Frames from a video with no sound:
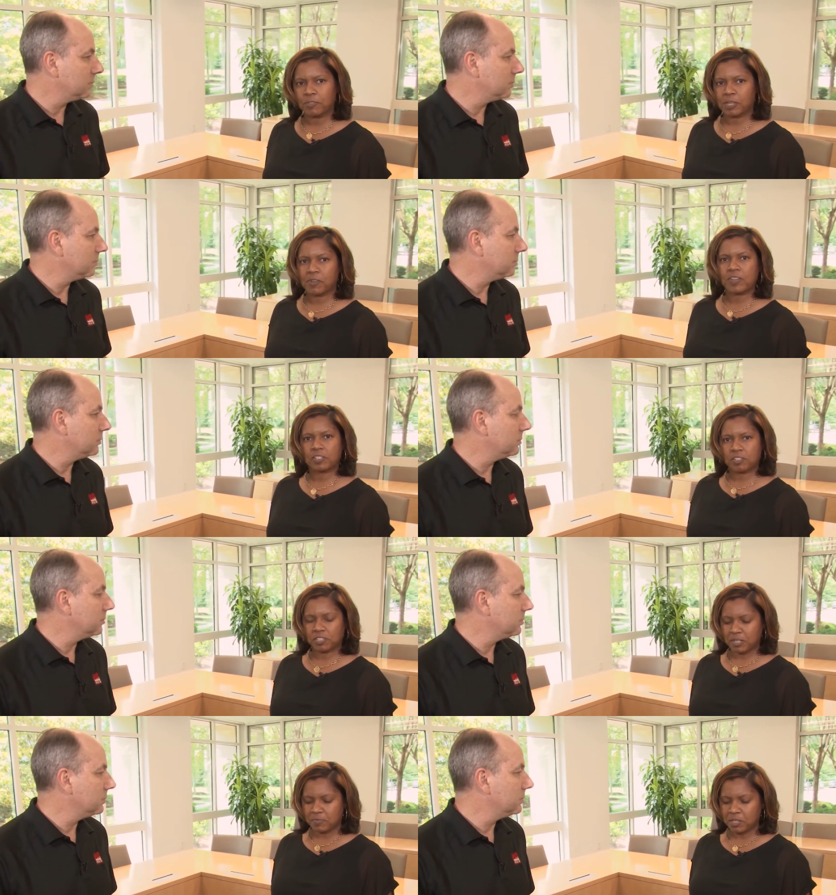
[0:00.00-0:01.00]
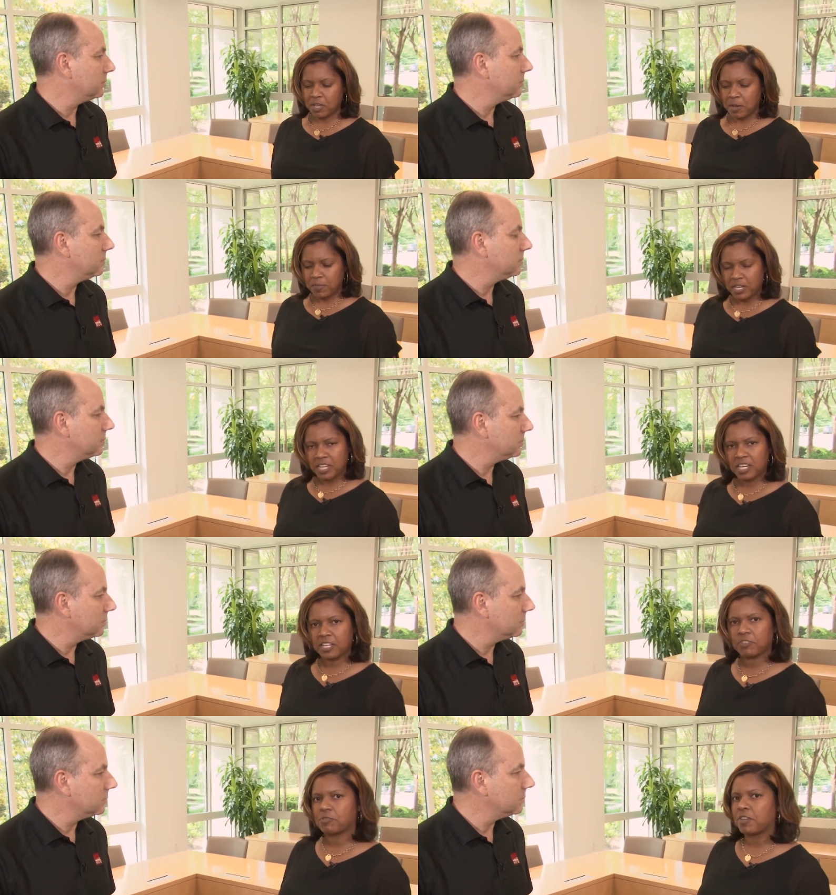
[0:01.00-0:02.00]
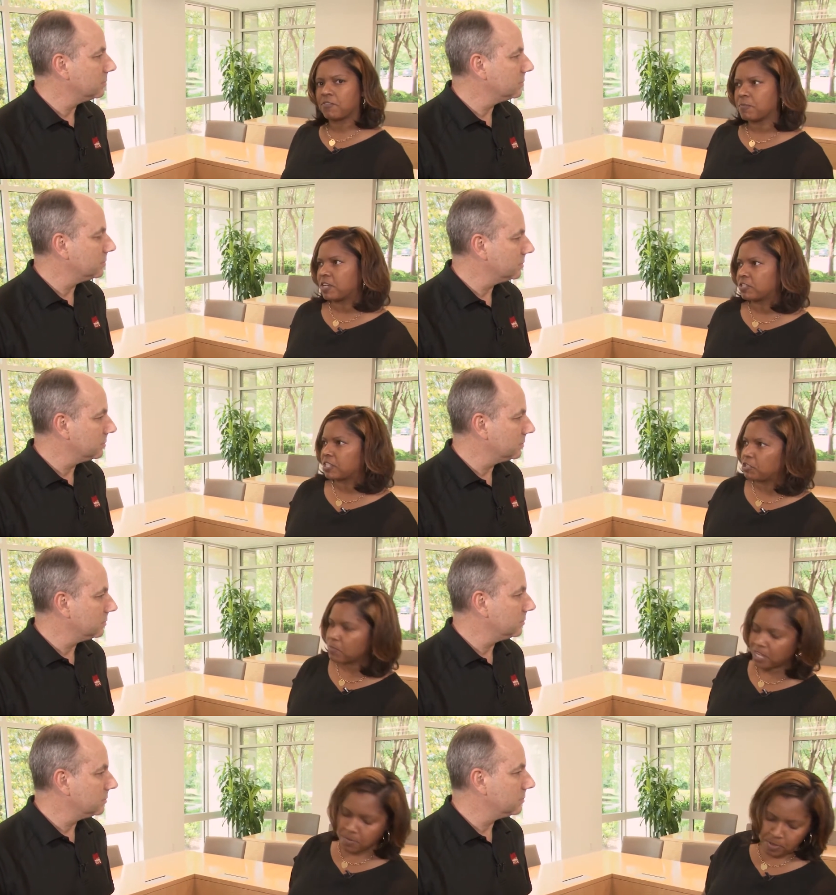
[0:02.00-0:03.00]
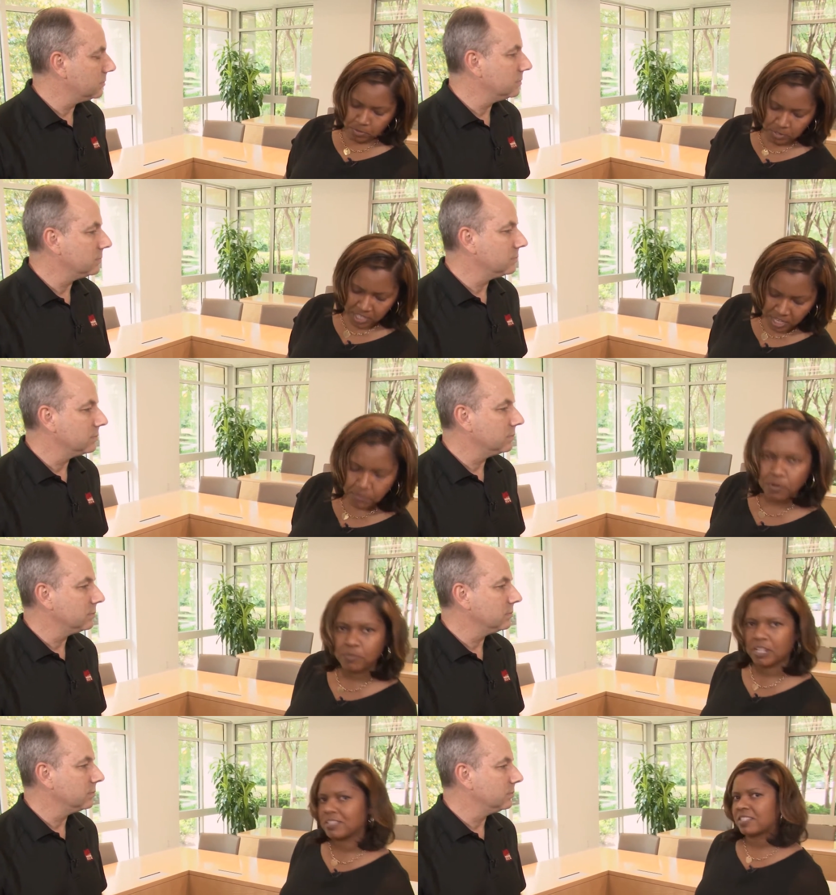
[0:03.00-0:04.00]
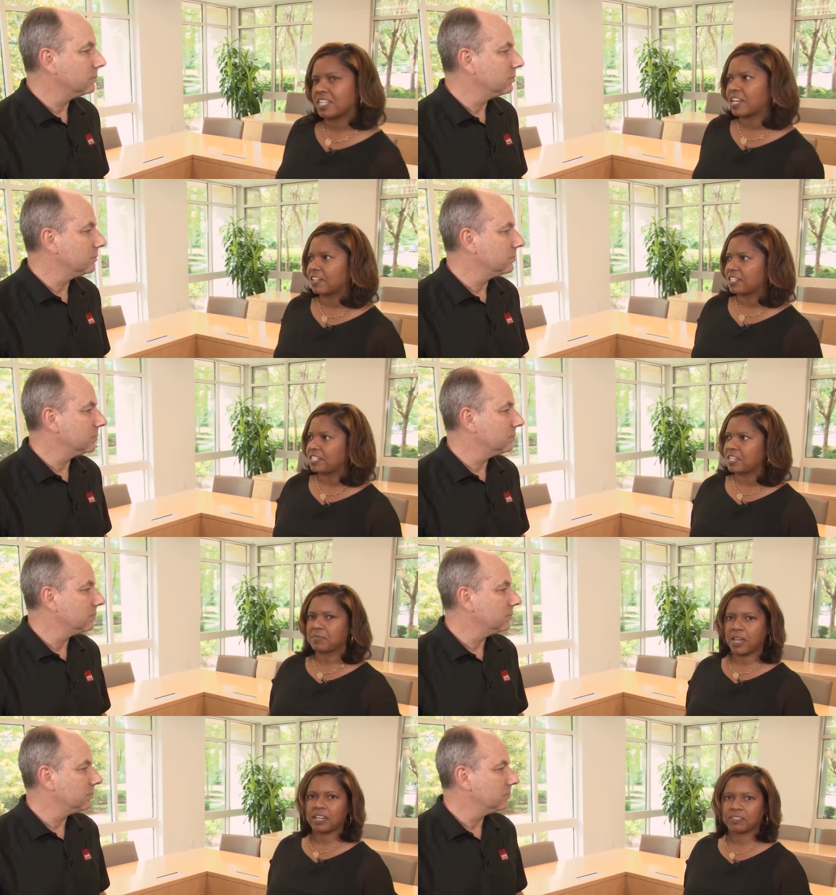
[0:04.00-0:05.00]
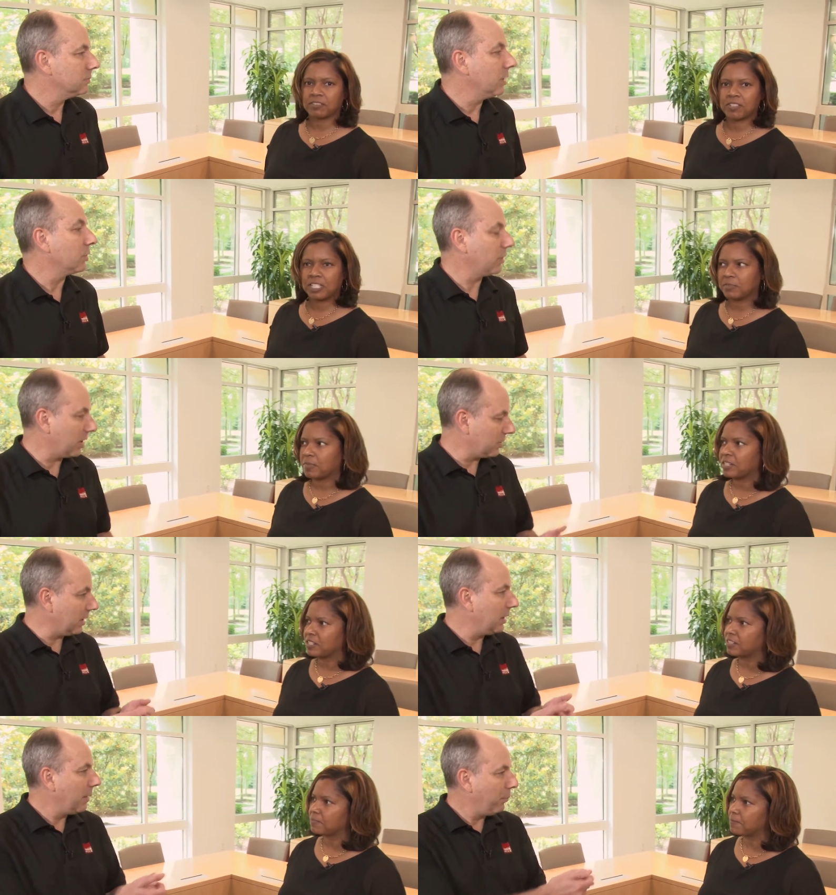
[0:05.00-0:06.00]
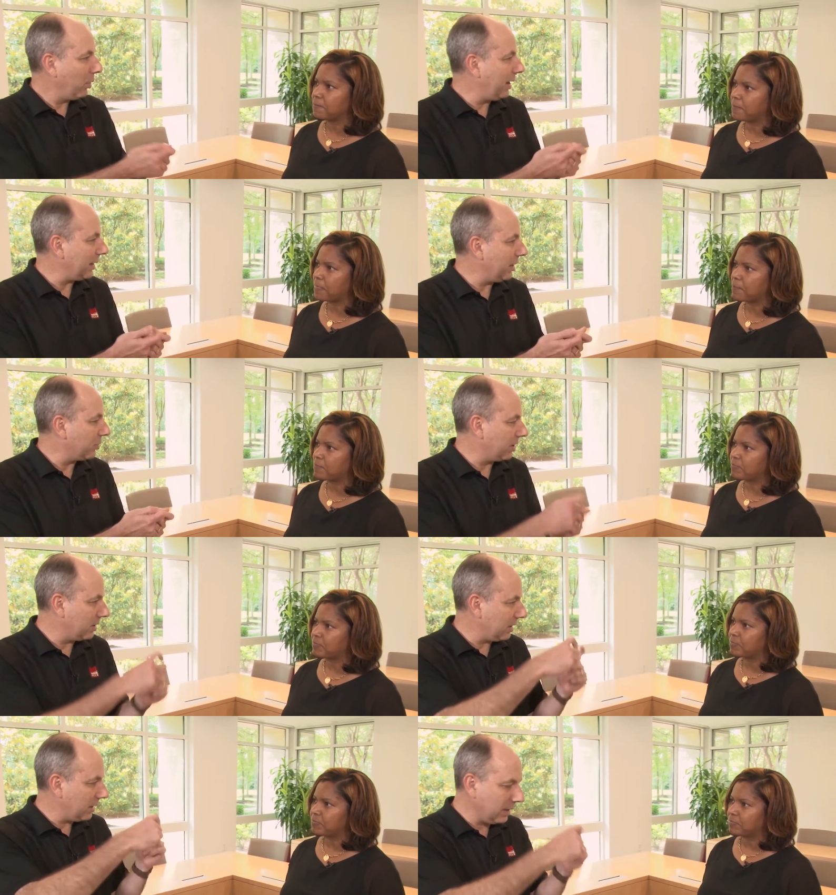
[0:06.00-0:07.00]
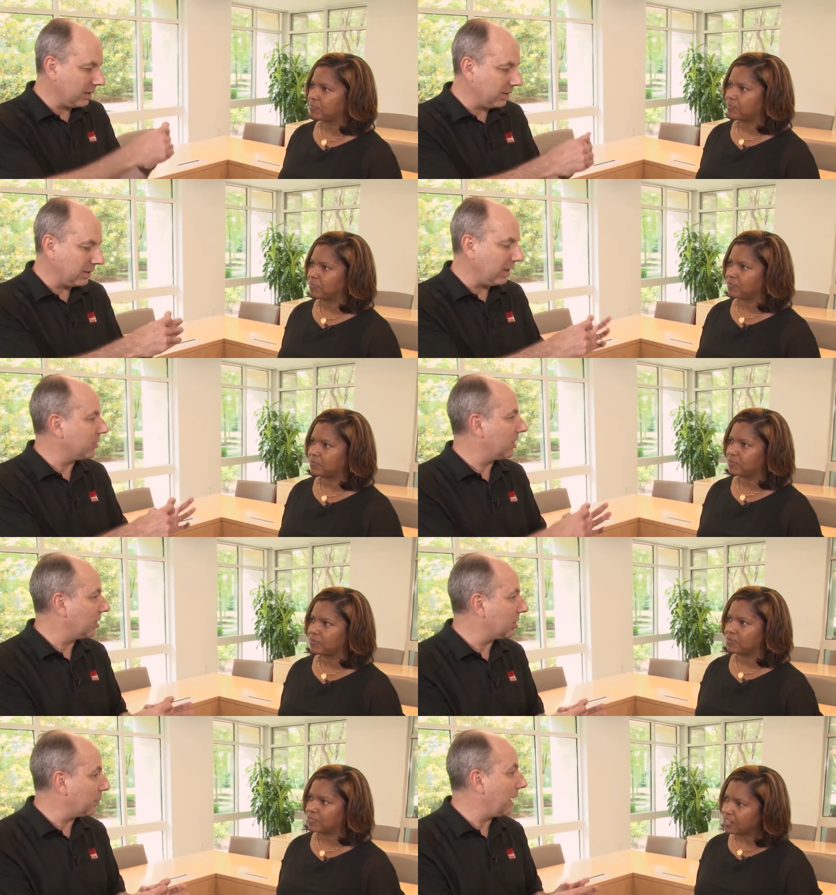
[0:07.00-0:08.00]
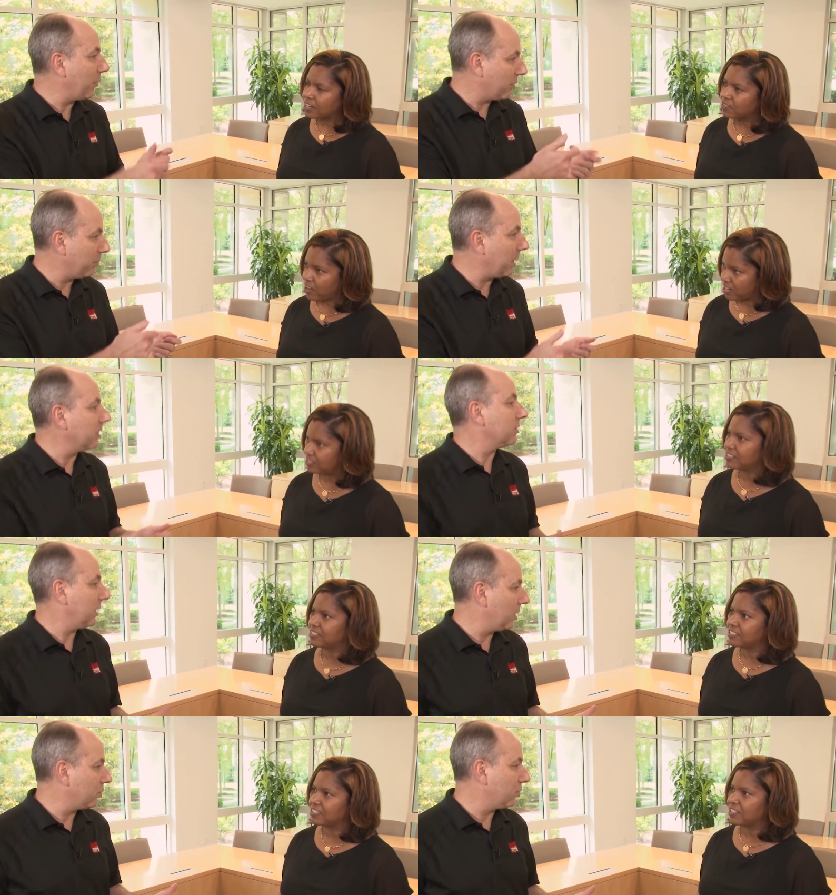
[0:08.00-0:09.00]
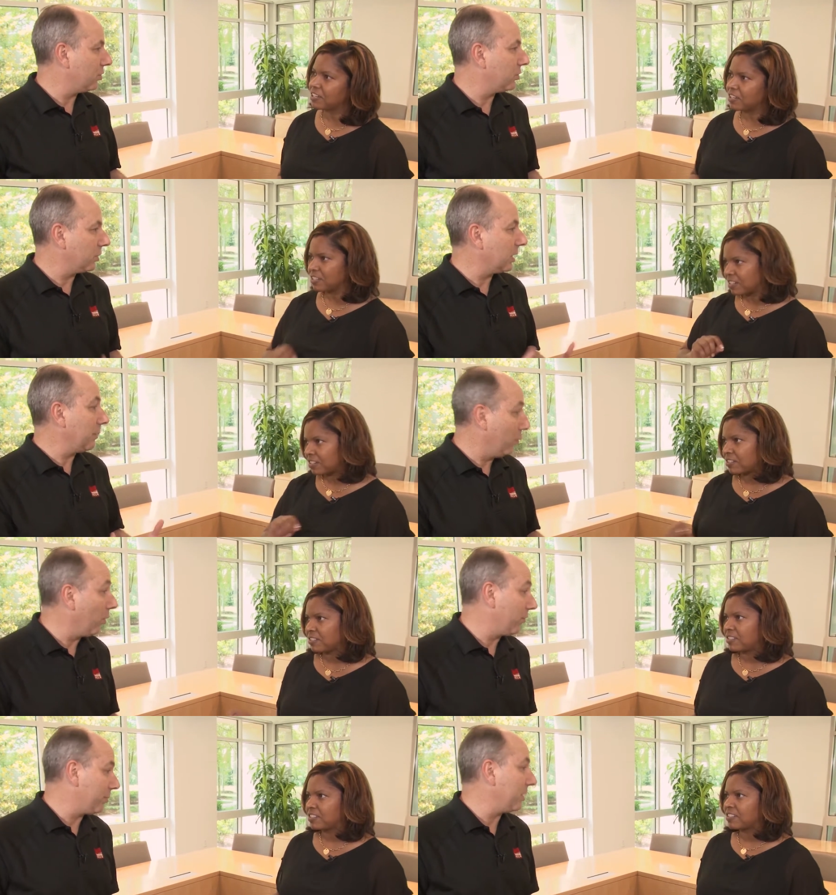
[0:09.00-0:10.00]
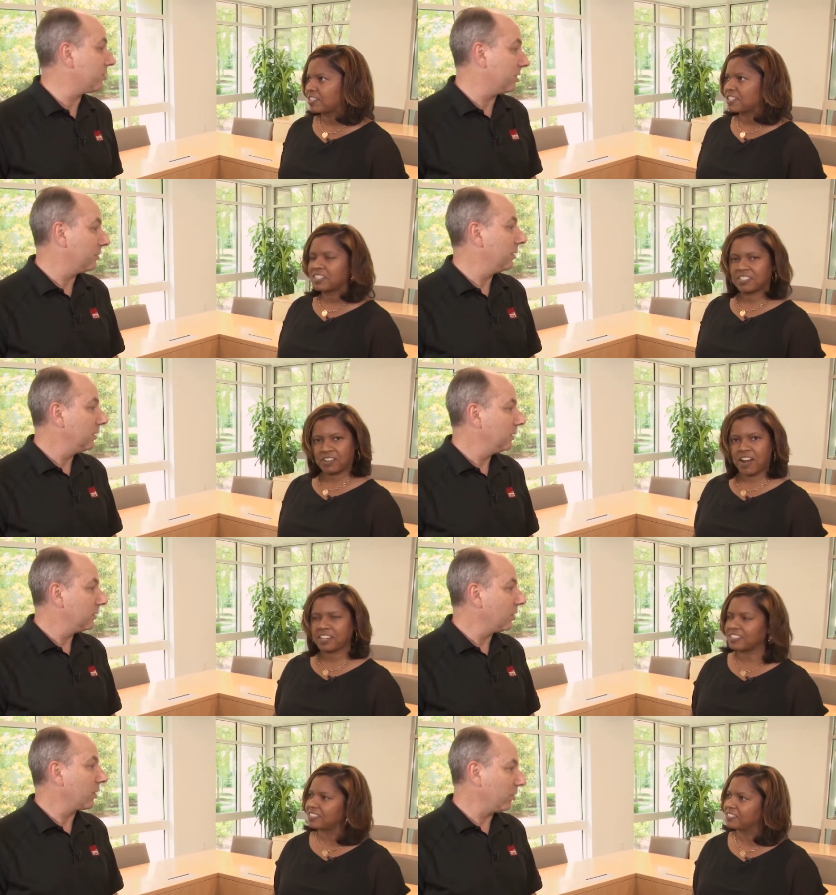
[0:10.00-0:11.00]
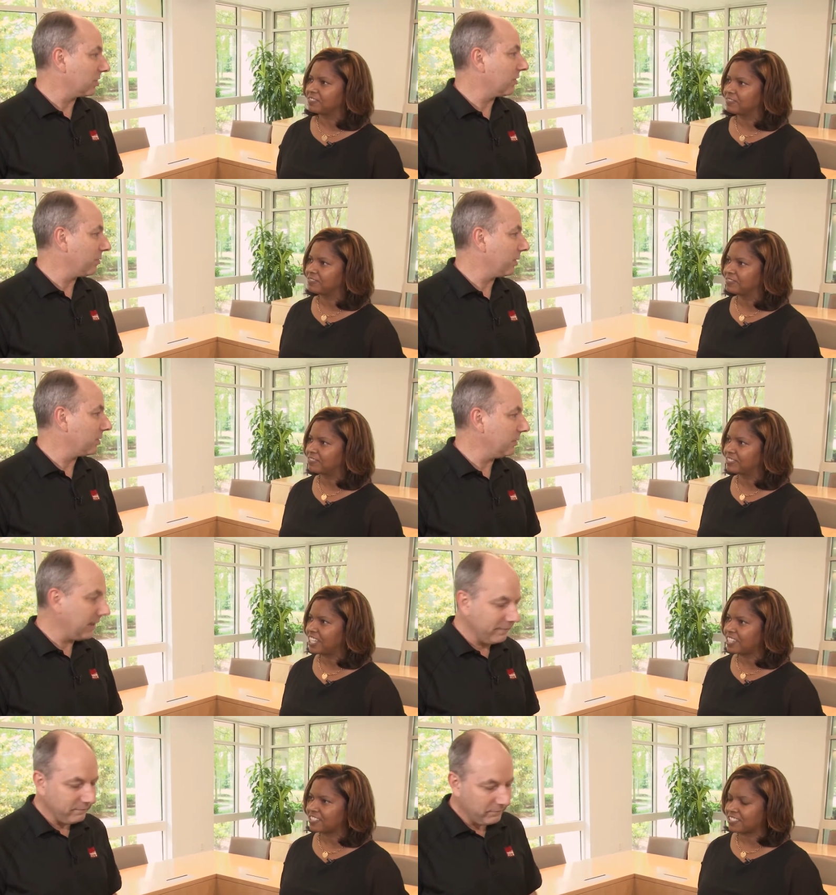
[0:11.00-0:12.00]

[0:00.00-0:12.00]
Speaker 1: in some of our systems, but again, it gives you the information that you may not be able to get from just the LED panel. Yes, yeah, so it has a
Speaker 2: pull-out LCD, little LCD display with some right. buttons allows you to get more information. Correct. Diagnostic information. Yeah. Yes.